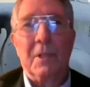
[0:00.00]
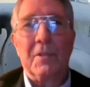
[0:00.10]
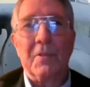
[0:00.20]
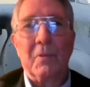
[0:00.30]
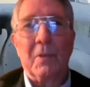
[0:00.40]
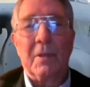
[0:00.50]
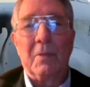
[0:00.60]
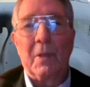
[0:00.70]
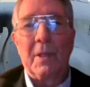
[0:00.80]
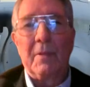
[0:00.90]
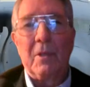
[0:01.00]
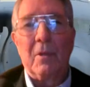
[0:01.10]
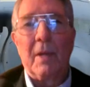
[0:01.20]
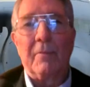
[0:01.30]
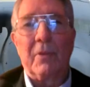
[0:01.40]
when when you
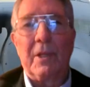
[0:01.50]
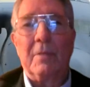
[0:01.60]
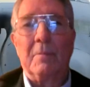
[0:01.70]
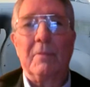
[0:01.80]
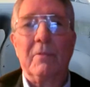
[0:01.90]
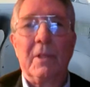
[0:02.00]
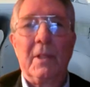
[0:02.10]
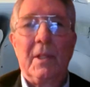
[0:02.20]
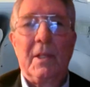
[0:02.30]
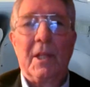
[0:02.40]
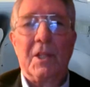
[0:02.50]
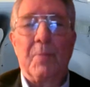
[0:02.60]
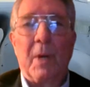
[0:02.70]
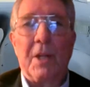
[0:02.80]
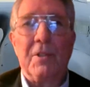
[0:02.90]
don't have freedom of
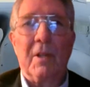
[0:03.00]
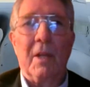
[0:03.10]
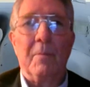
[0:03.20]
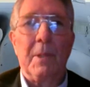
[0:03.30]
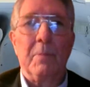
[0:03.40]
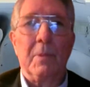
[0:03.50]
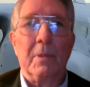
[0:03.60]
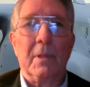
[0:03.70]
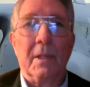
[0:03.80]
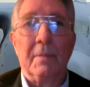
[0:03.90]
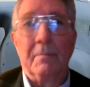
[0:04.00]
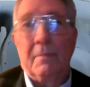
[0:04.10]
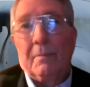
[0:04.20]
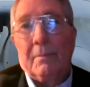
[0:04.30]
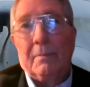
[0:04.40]
expression. You got people, uh,
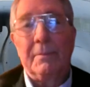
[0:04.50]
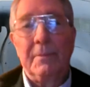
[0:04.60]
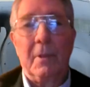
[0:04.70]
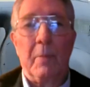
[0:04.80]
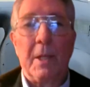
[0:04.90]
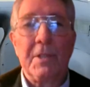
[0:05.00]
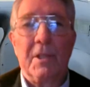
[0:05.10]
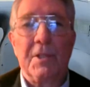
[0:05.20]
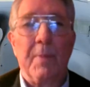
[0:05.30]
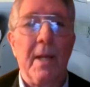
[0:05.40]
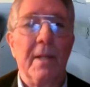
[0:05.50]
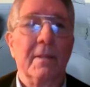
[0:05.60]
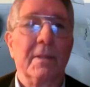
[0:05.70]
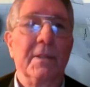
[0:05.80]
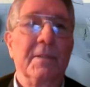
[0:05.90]
you know, basically
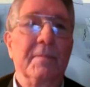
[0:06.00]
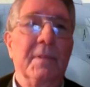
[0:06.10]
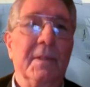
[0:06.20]
spying on you.